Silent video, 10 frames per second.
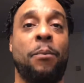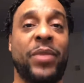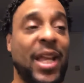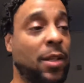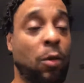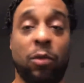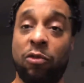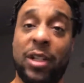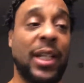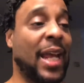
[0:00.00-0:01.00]
that don't
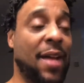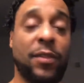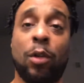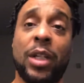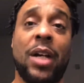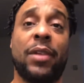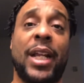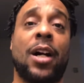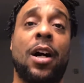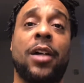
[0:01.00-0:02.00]
really have no love in
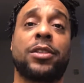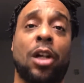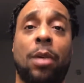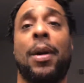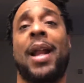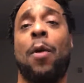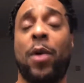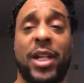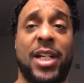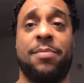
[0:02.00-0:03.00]
their heart, talking about, I
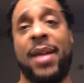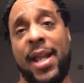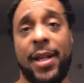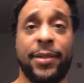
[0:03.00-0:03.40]
want a good man.